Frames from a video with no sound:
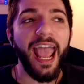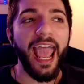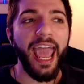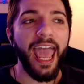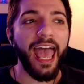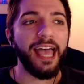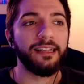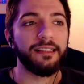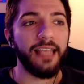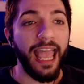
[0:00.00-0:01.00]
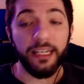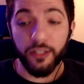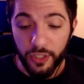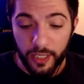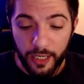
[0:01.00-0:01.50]
and and
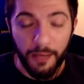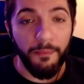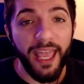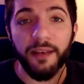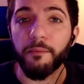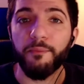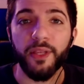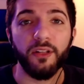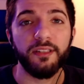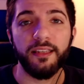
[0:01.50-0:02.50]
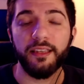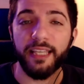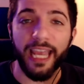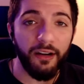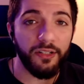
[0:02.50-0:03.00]
just to commit builds
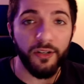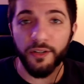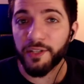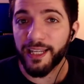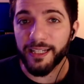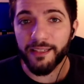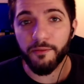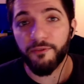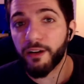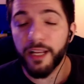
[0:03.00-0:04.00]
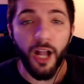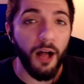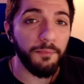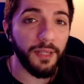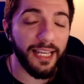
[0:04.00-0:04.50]
characters in very
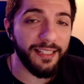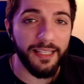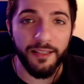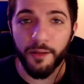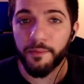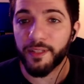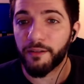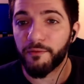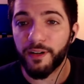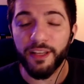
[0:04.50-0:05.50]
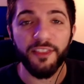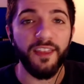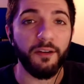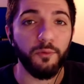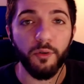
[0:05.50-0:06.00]
complex systems and very
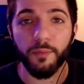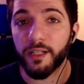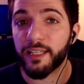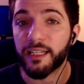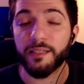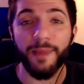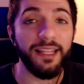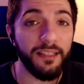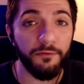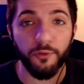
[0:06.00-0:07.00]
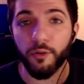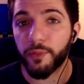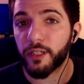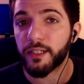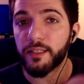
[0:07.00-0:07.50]
thick rule books expensive rule
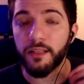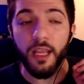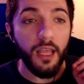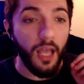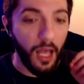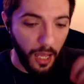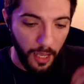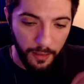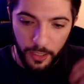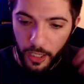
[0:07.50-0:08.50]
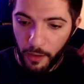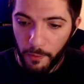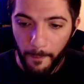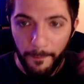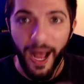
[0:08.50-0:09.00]
books uh, you know
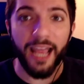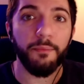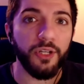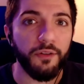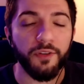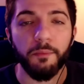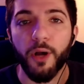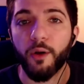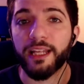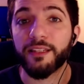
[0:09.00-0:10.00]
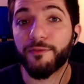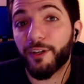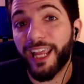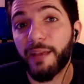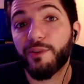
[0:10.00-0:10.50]
buy a bunch of components for
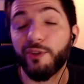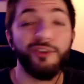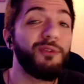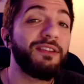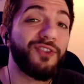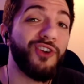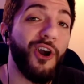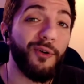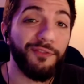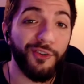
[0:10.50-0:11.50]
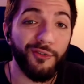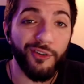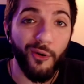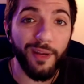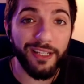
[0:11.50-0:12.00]
games you don't even know if you're
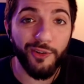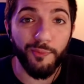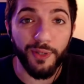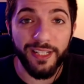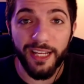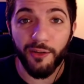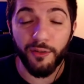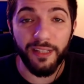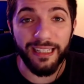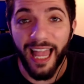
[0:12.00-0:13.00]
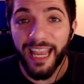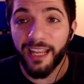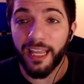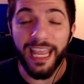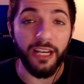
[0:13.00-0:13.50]
going to particularly
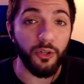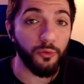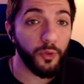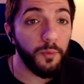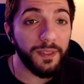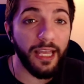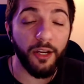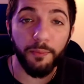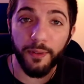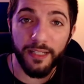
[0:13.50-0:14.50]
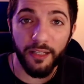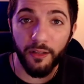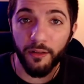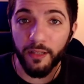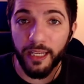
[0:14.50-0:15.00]
like in groups that you're
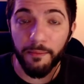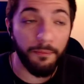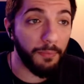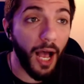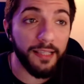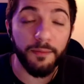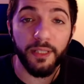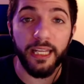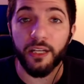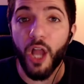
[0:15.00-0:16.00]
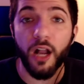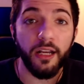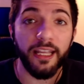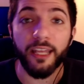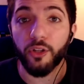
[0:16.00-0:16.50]
particularly possibly not going
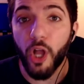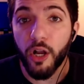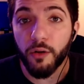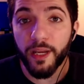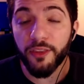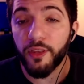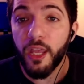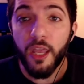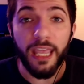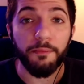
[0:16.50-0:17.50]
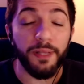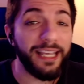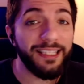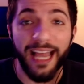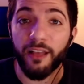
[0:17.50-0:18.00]
to get along with in
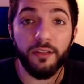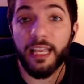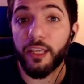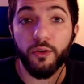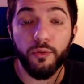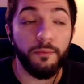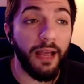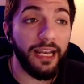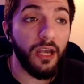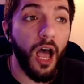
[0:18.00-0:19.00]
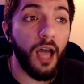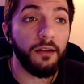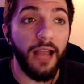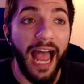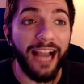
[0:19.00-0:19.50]
playstyles that you might not
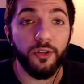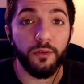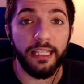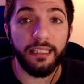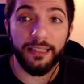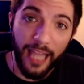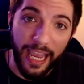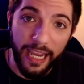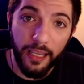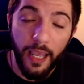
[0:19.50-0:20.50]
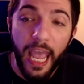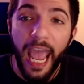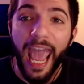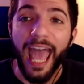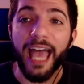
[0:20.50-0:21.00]
actually like
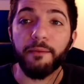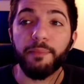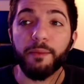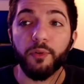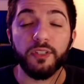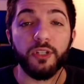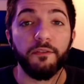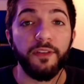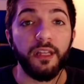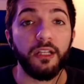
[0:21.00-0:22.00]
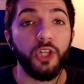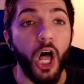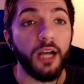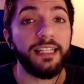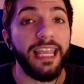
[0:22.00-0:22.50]
and people start feeling
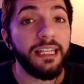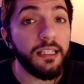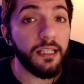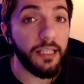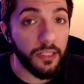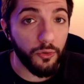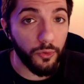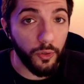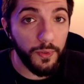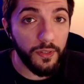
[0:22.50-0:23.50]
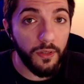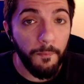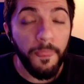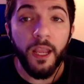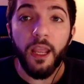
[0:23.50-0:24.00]
locked into these groups
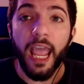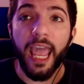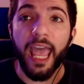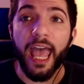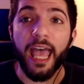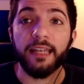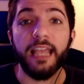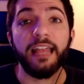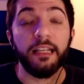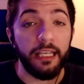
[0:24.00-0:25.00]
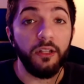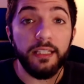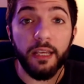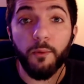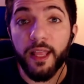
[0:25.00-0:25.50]
and and
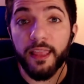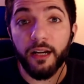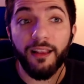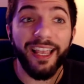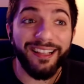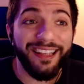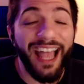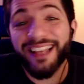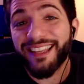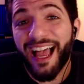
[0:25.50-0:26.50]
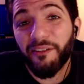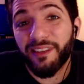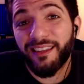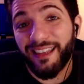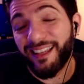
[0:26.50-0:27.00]
guilty when they're like guys i don't
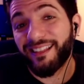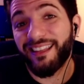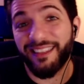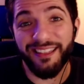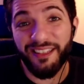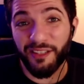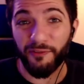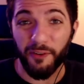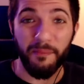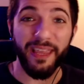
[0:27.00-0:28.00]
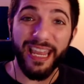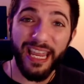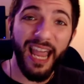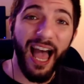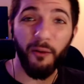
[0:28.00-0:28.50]
think that this is for
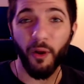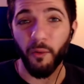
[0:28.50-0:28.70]
me i want to